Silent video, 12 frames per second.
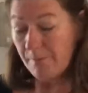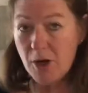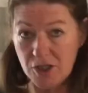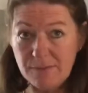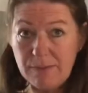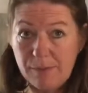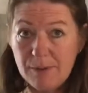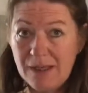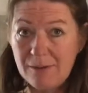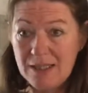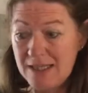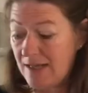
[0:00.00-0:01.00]
most people, I
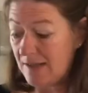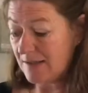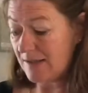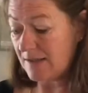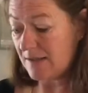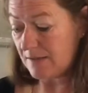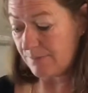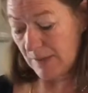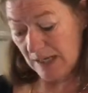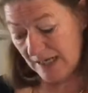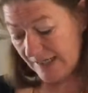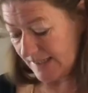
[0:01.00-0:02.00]
would say this is
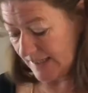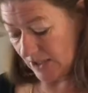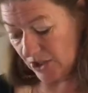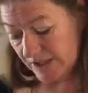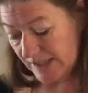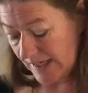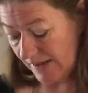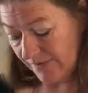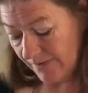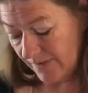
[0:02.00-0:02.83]
plenty hot enough.